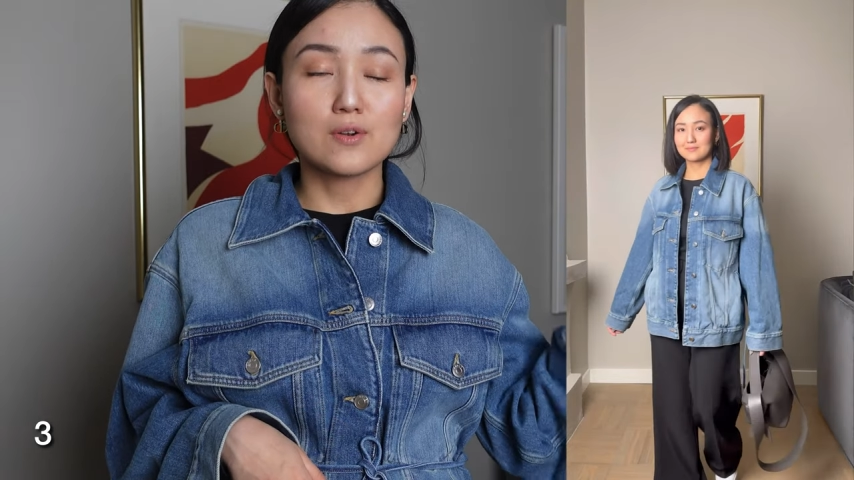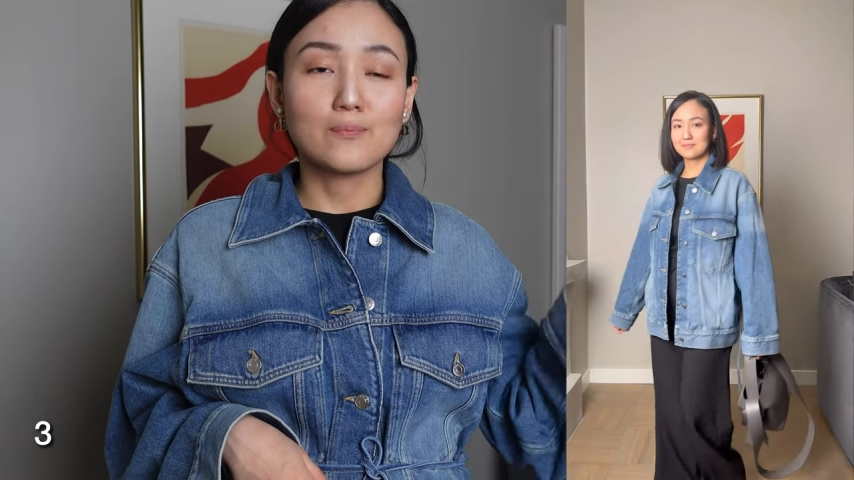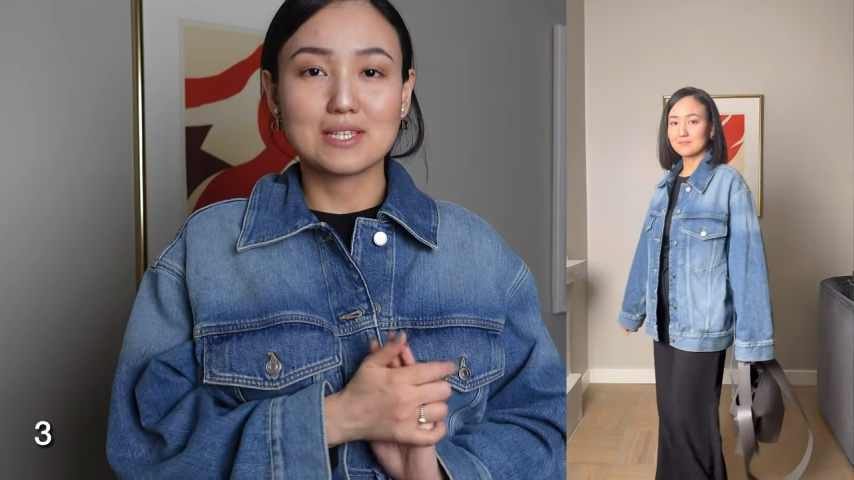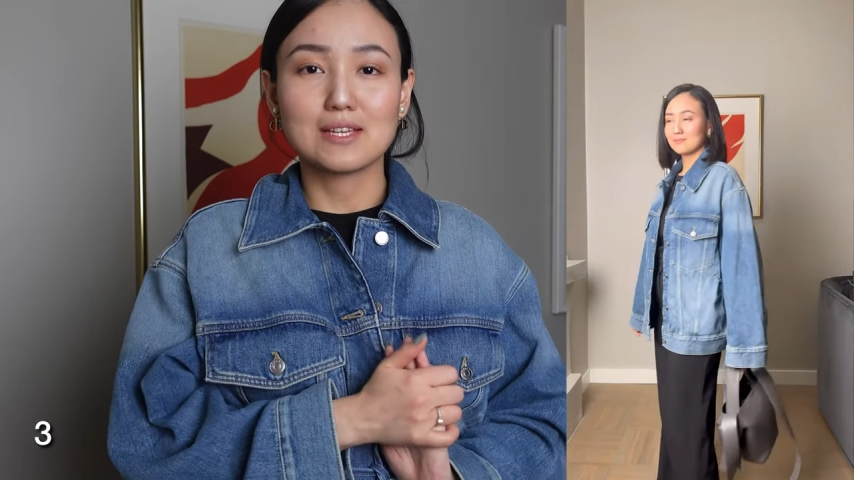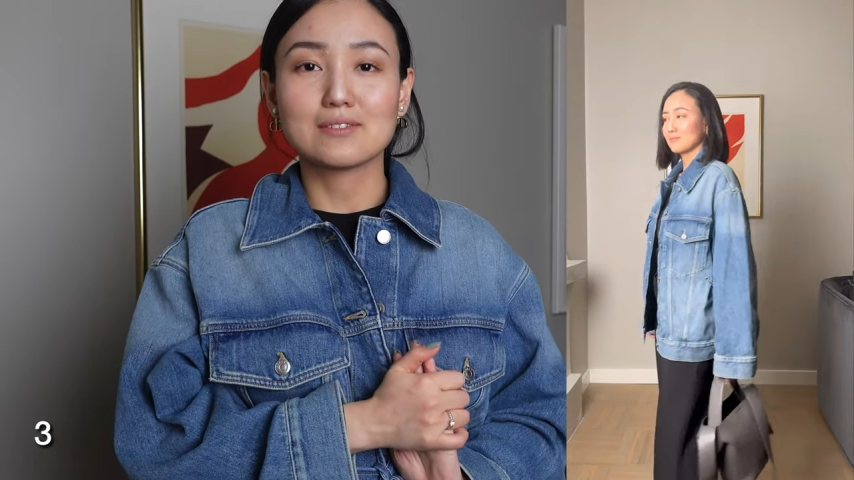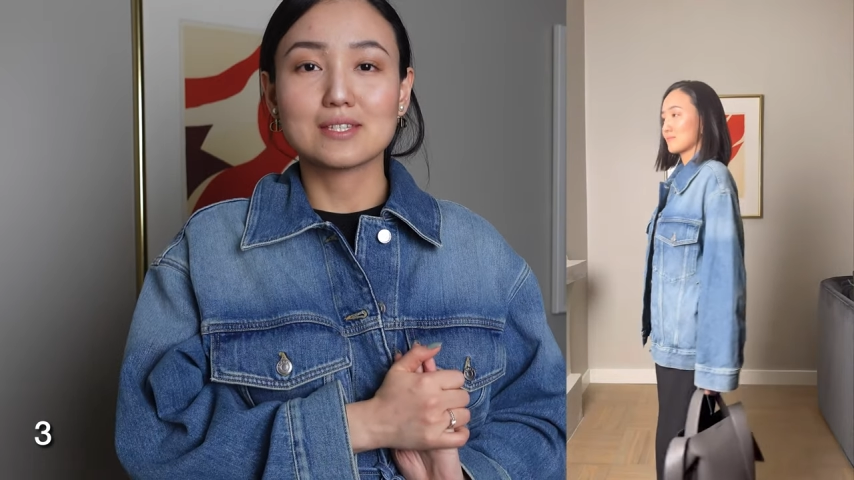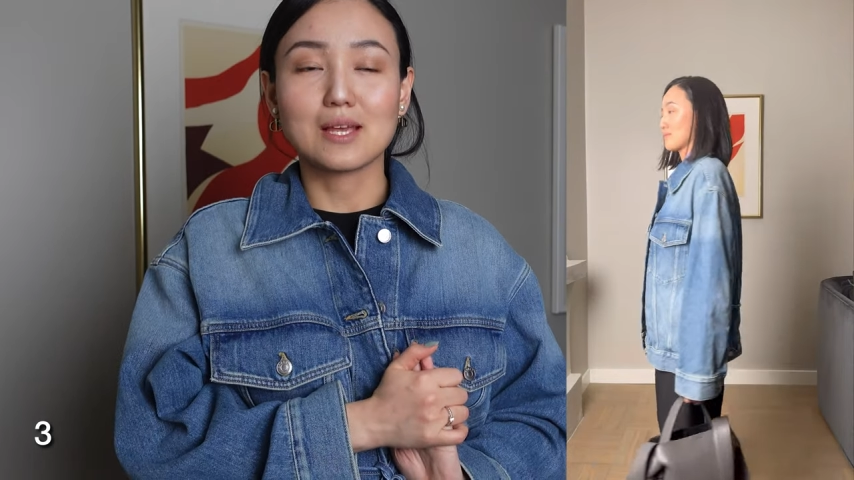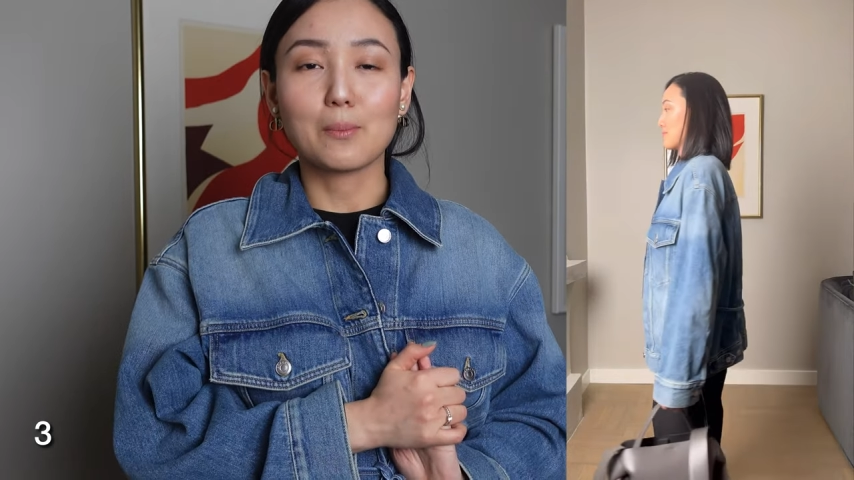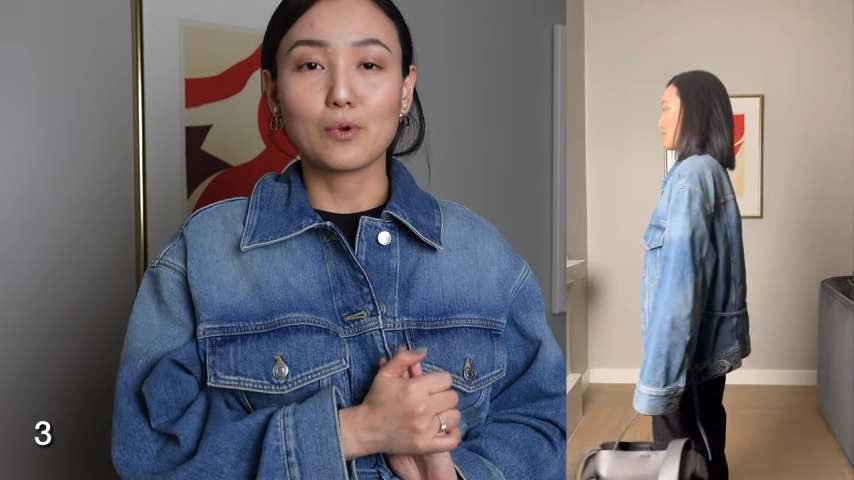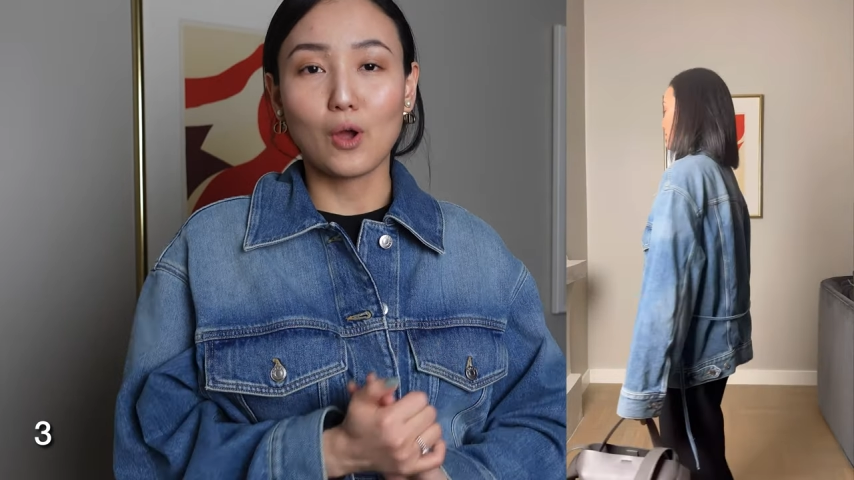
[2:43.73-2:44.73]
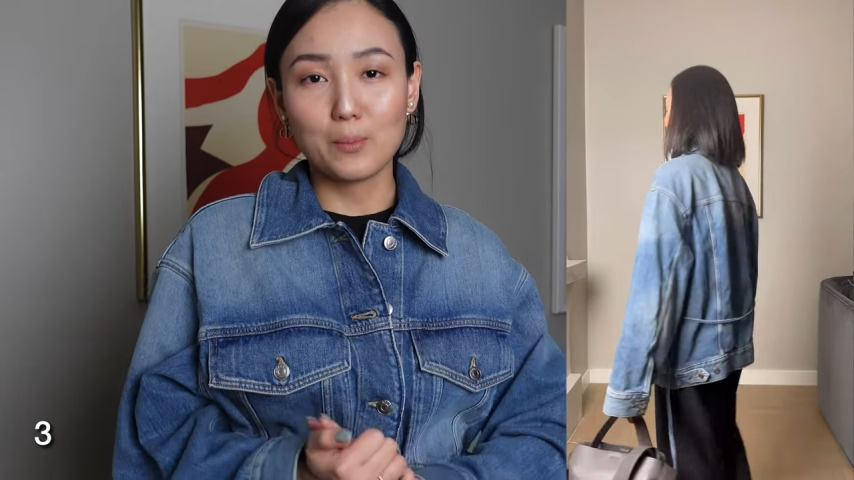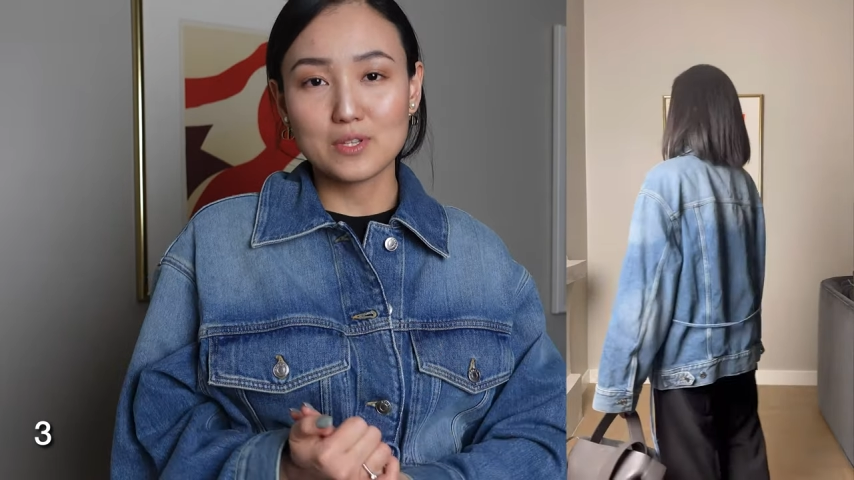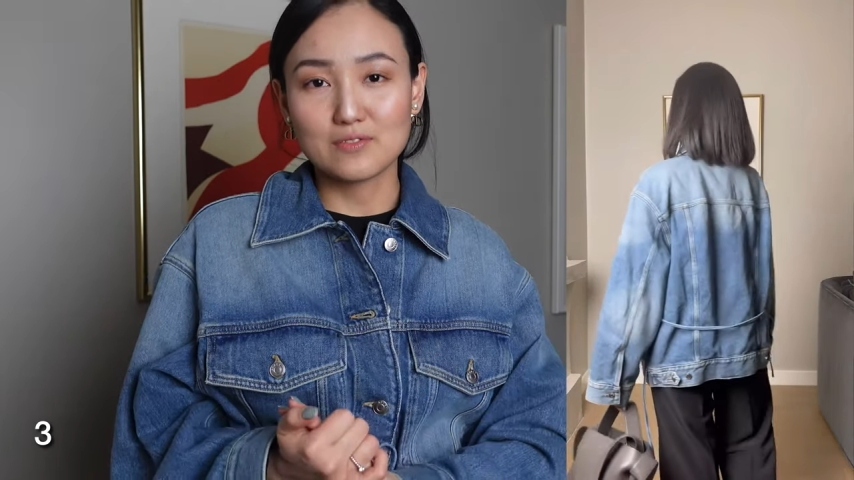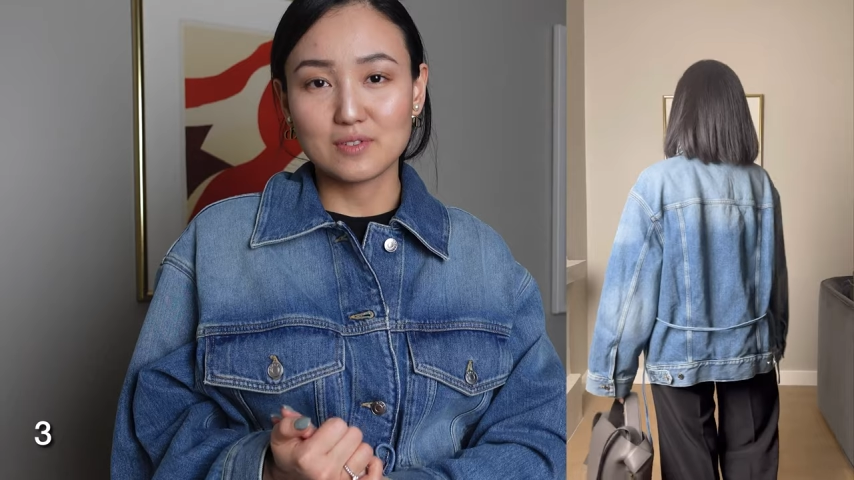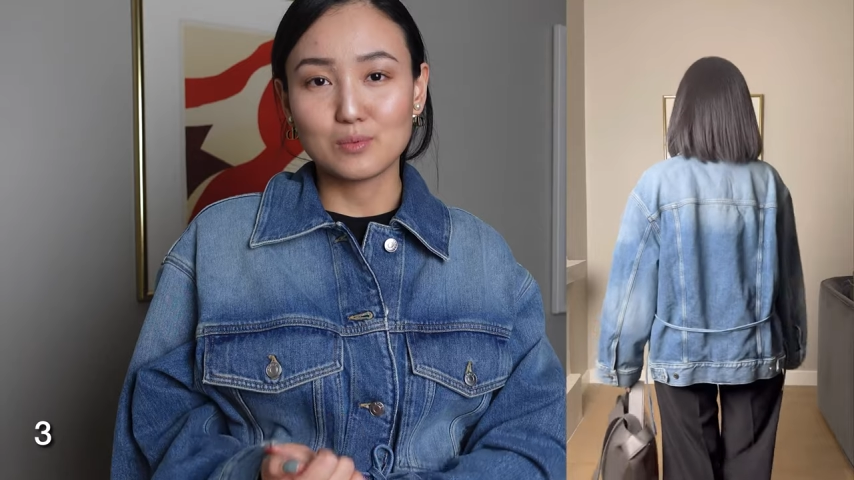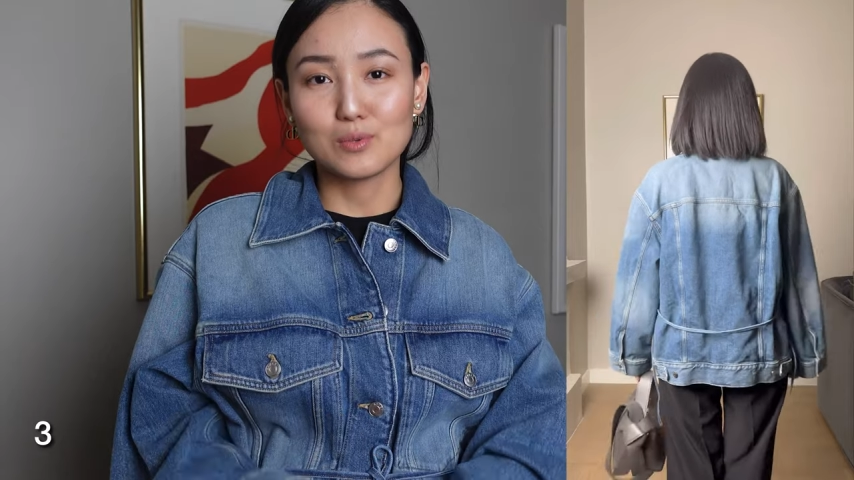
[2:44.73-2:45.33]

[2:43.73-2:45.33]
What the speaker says: received some comments from